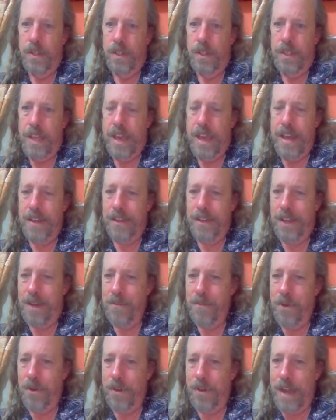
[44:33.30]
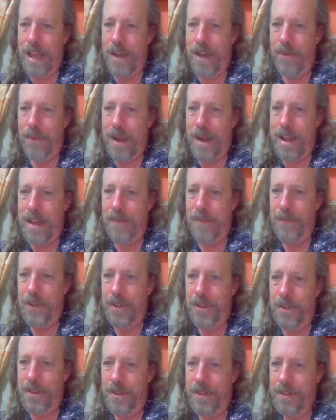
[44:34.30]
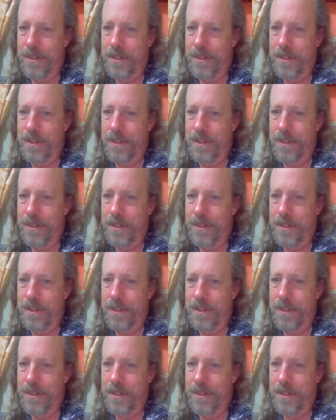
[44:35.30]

Yeah, come on out rafting.